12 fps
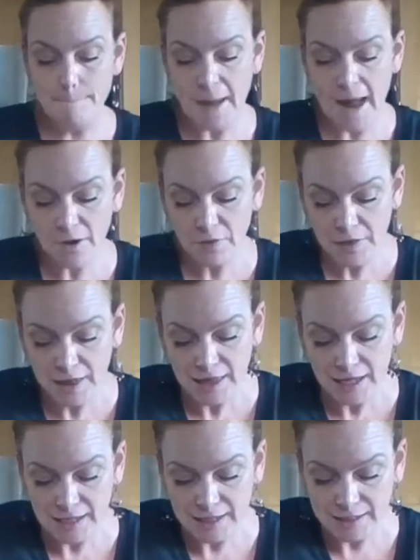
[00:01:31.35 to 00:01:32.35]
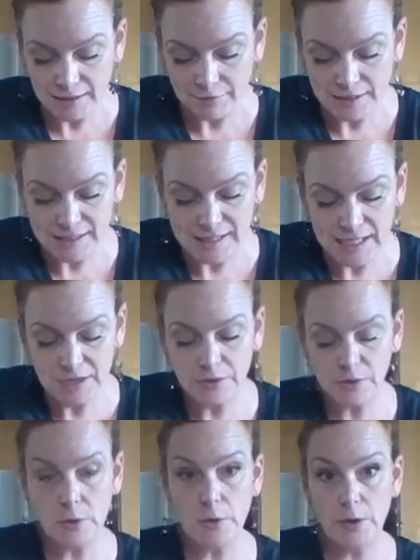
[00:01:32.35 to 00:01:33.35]
about the thickness of a
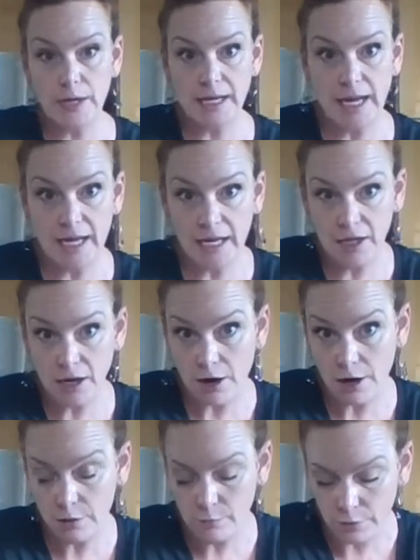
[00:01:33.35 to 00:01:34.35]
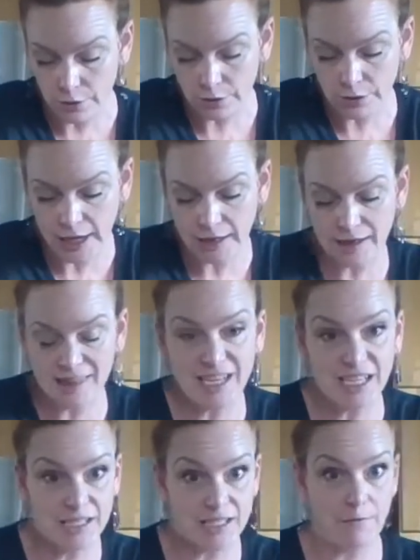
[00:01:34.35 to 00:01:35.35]
single corrugated cardboard, or like the
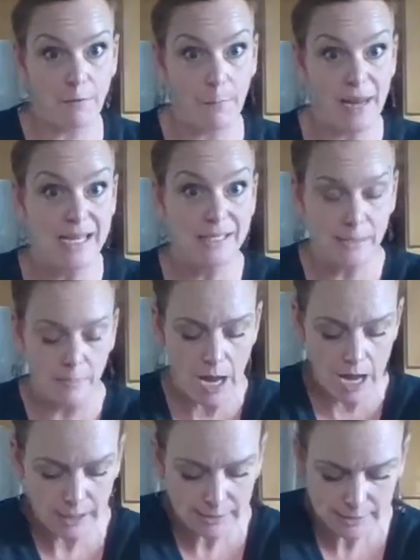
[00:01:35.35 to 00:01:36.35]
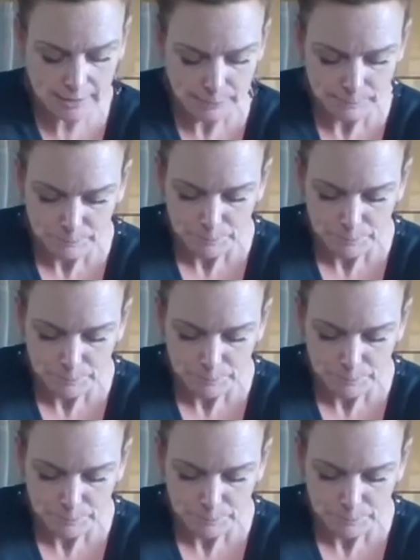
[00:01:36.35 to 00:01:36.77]
thickness of a pizza box.